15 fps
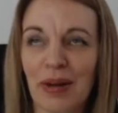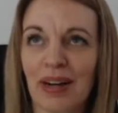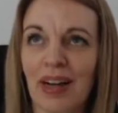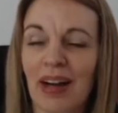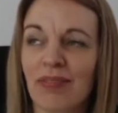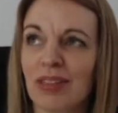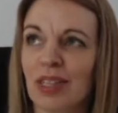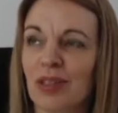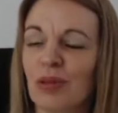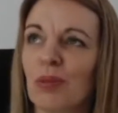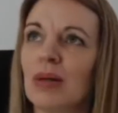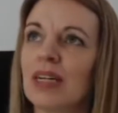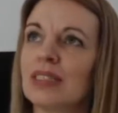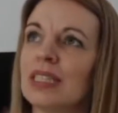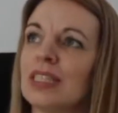I haven't,
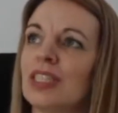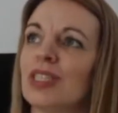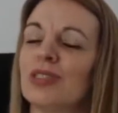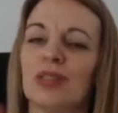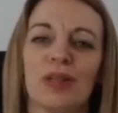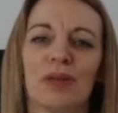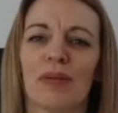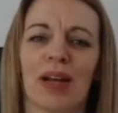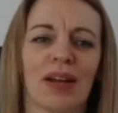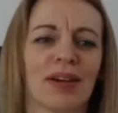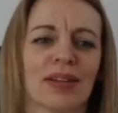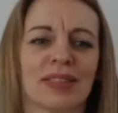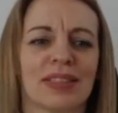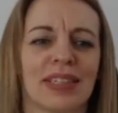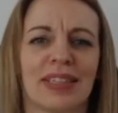normally I teach a Zoom
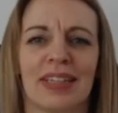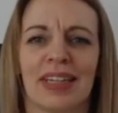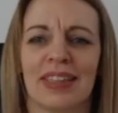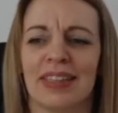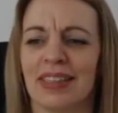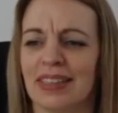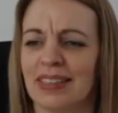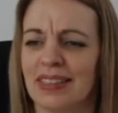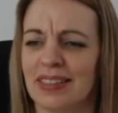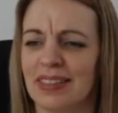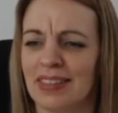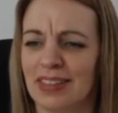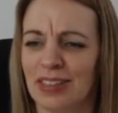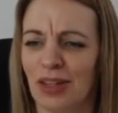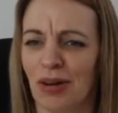class in this
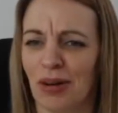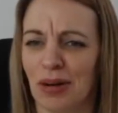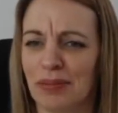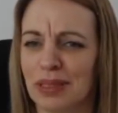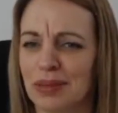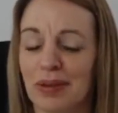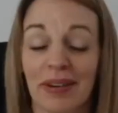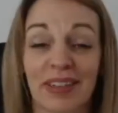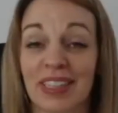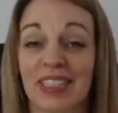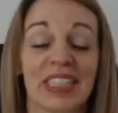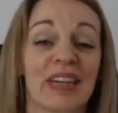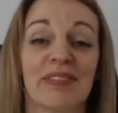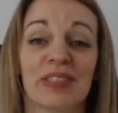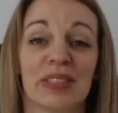time as well, and I
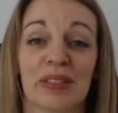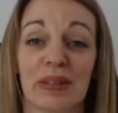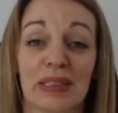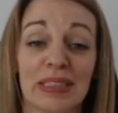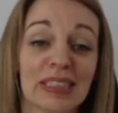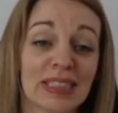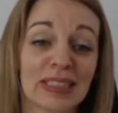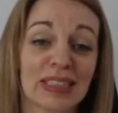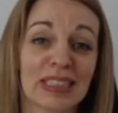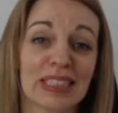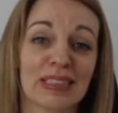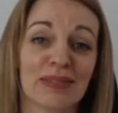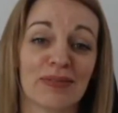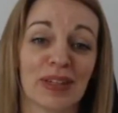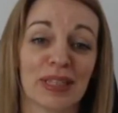just haven't, so this is
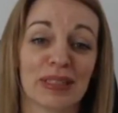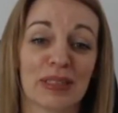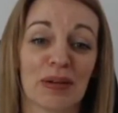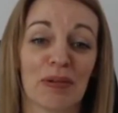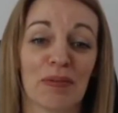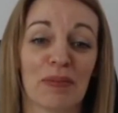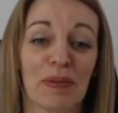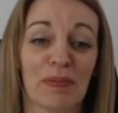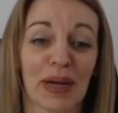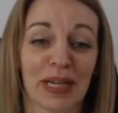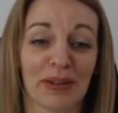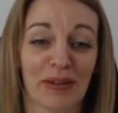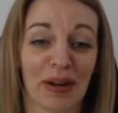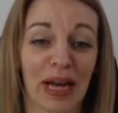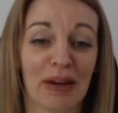the first time I've been
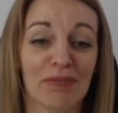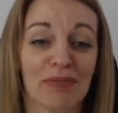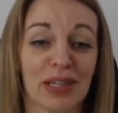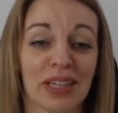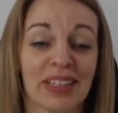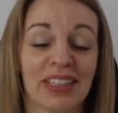back on camera